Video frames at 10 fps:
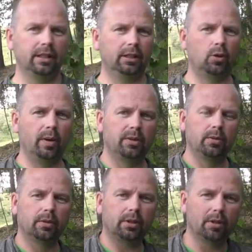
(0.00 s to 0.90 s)
little quick
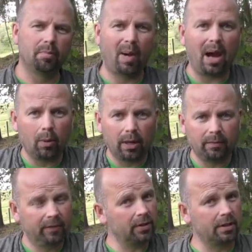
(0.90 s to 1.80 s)
note on power
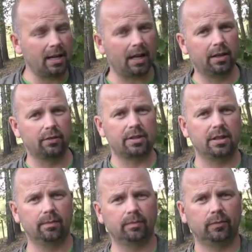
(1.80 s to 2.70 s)
versus
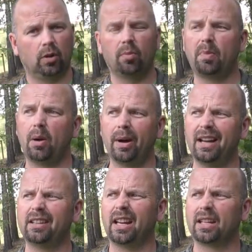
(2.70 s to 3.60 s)
accuracy, or power
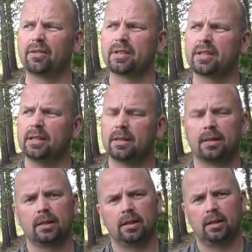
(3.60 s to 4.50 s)
and accuracy.
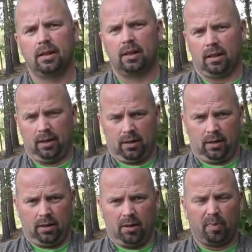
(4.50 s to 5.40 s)

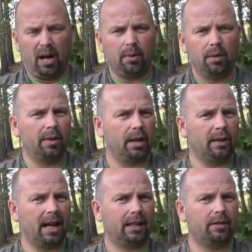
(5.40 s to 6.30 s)
Power
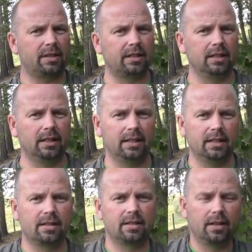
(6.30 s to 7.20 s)
without accuracy
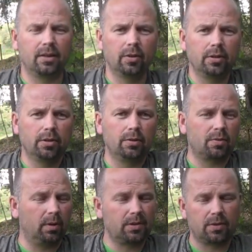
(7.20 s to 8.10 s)
is no
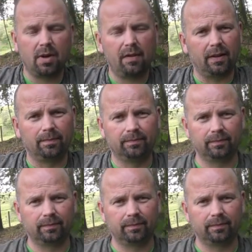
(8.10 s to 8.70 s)
use whatsoever.